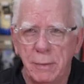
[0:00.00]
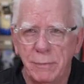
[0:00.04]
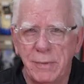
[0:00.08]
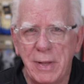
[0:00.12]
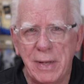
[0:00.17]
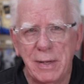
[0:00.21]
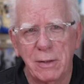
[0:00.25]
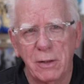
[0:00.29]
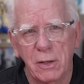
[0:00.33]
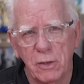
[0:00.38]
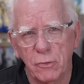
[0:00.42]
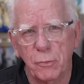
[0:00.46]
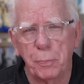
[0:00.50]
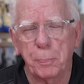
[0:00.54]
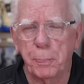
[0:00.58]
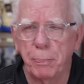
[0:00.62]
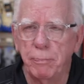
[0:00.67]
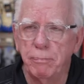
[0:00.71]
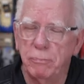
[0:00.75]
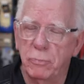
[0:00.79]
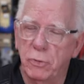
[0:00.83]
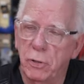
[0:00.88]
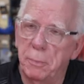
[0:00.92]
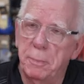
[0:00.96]
that looks,
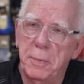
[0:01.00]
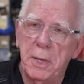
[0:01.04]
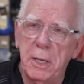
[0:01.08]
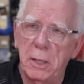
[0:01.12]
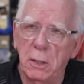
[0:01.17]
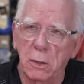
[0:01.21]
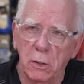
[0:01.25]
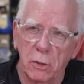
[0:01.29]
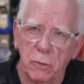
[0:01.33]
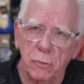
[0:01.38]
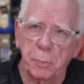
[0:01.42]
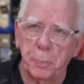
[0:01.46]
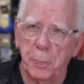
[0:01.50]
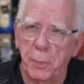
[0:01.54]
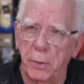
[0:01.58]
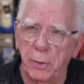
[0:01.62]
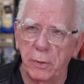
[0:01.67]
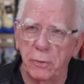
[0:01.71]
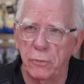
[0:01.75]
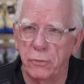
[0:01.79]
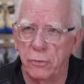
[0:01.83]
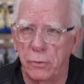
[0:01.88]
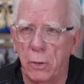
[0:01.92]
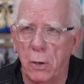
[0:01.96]
to me looks
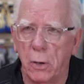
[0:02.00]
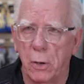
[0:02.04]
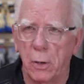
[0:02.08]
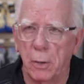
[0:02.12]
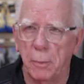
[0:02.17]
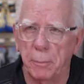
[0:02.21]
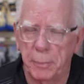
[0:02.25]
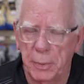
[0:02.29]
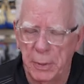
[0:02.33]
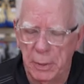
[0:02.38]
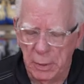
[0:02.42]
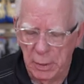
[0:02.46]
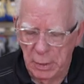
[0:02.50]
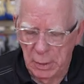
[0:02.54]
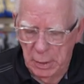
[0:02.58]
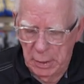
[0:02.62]
pretty sharp.